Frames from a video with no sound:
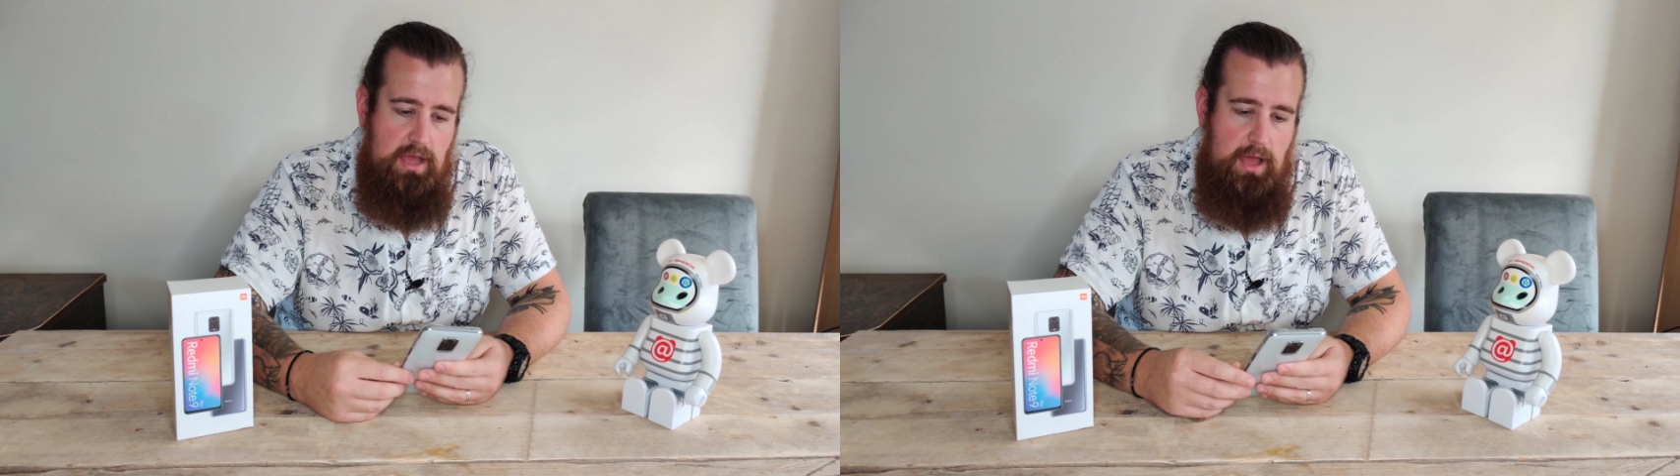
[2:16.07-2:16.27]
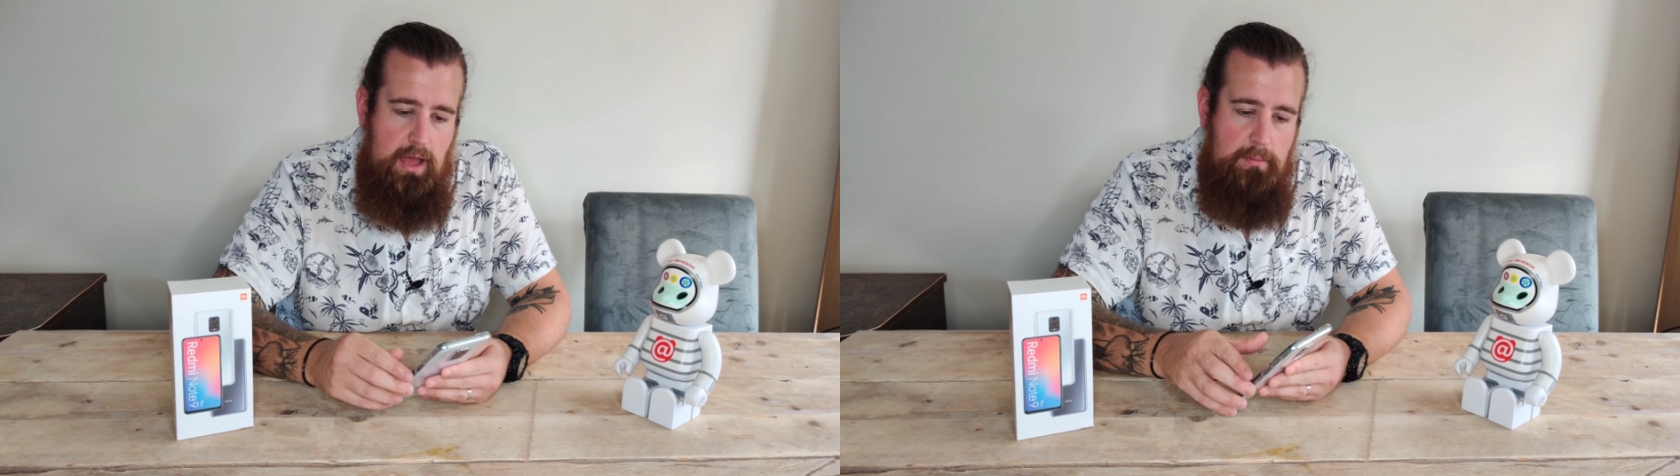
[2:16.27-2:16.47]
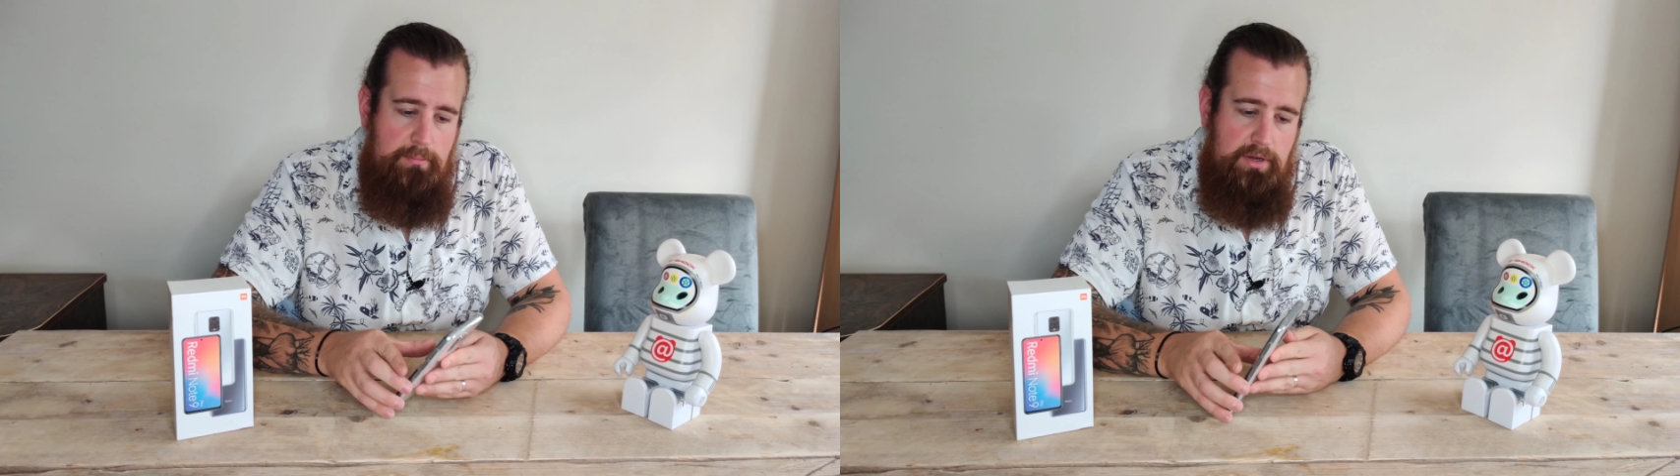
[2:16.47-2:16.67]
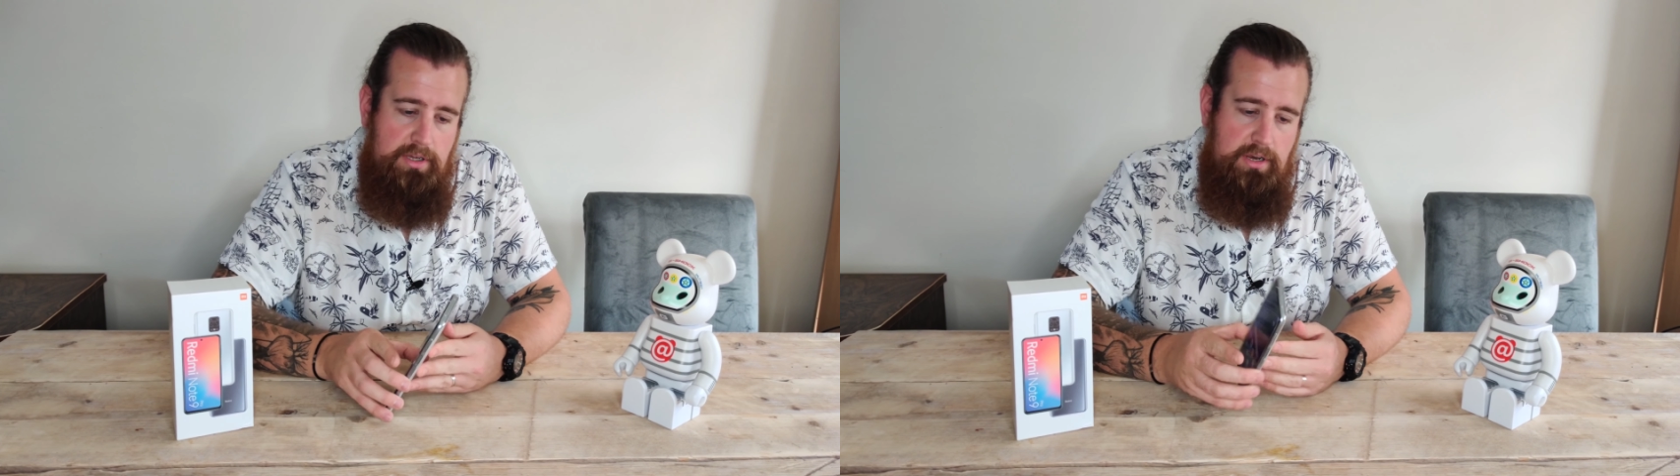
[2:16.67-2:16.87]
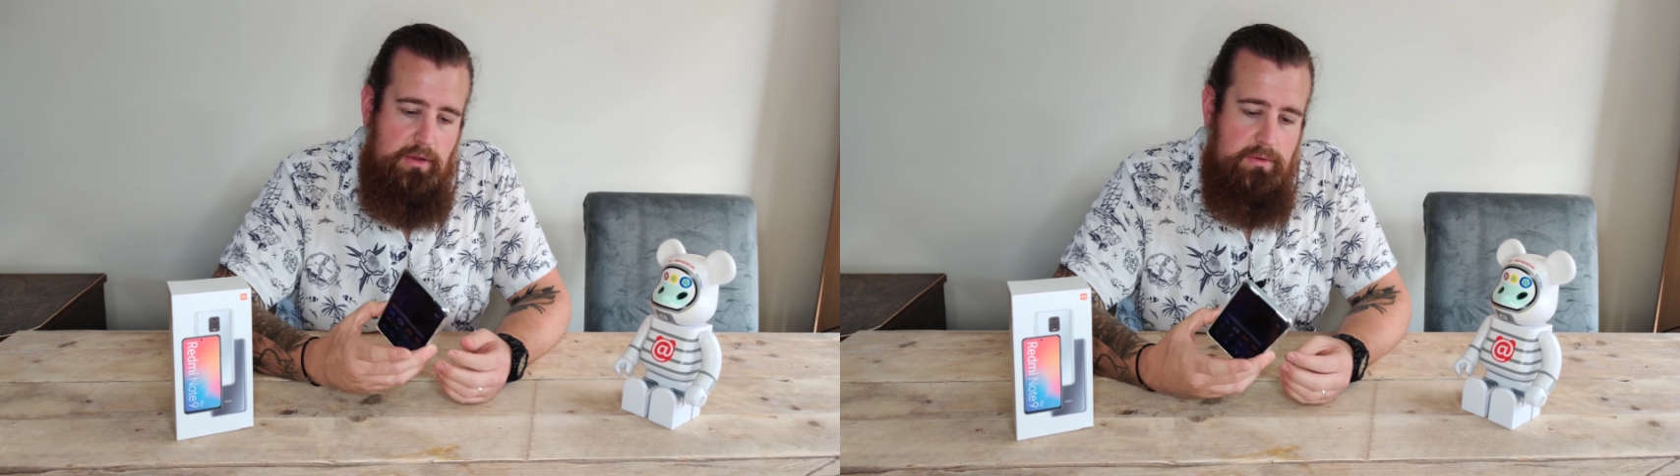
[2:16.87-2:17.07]
but
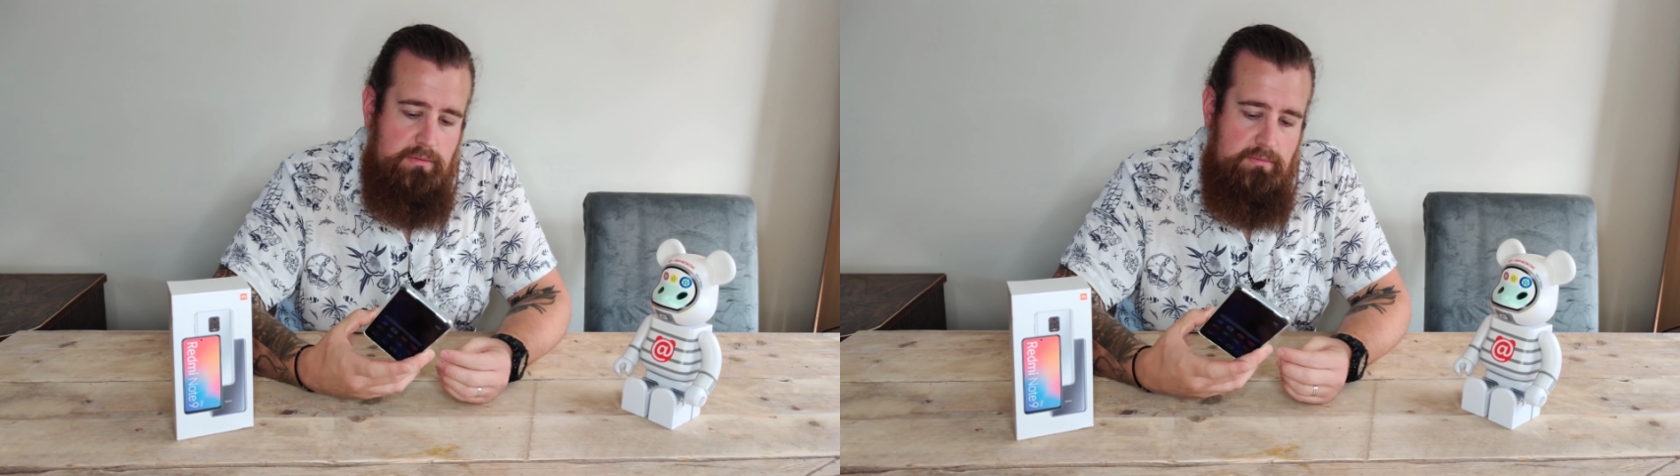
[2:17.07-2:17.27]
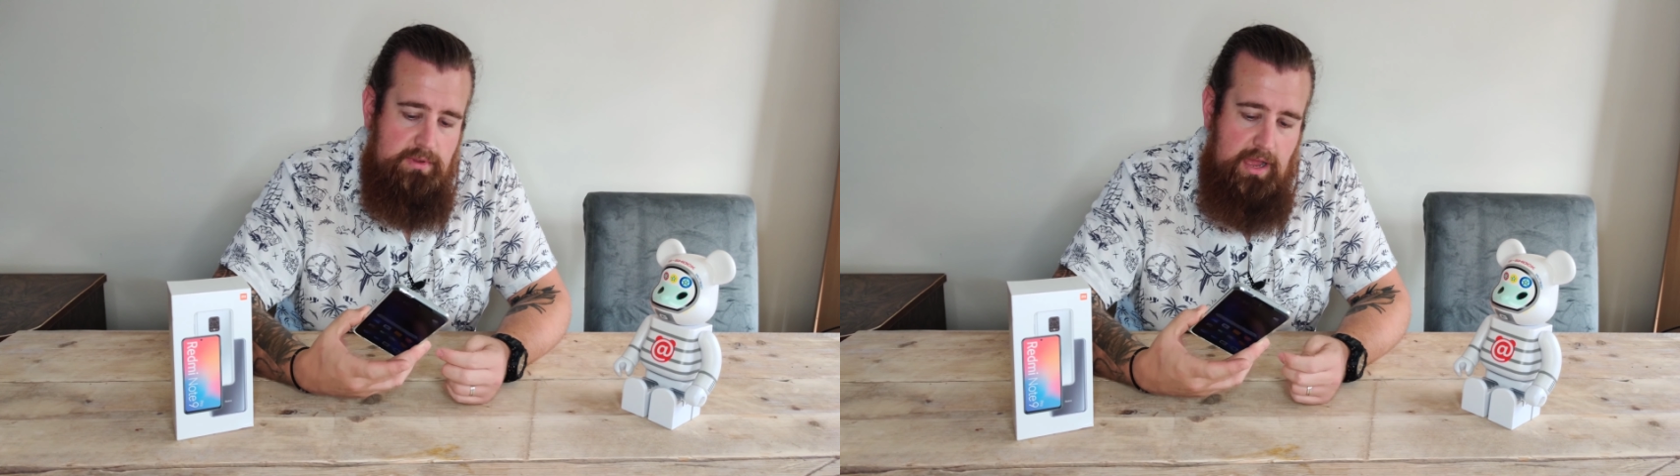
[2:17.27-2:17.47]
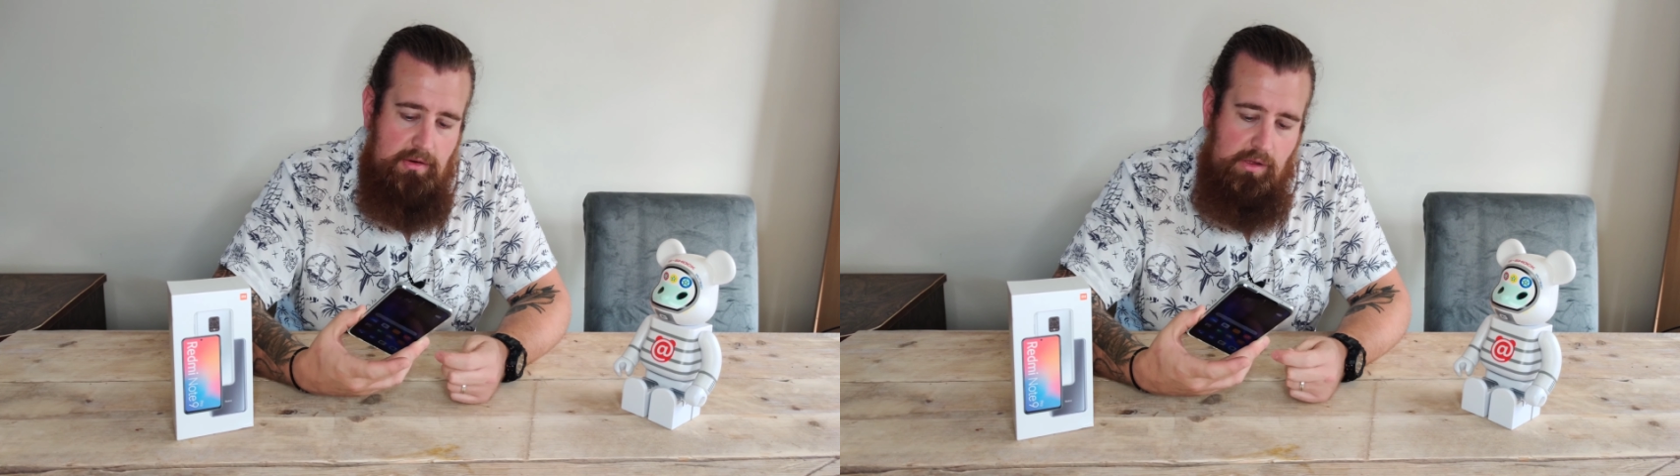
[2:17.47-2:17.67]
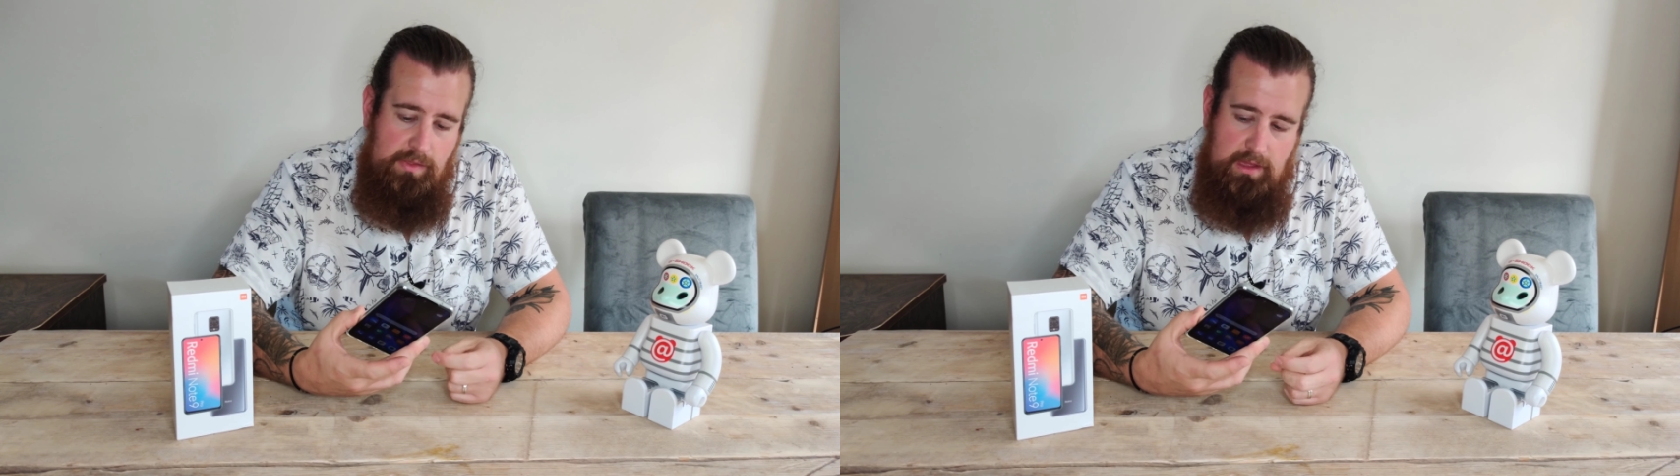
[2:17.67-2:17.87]
you know, they're on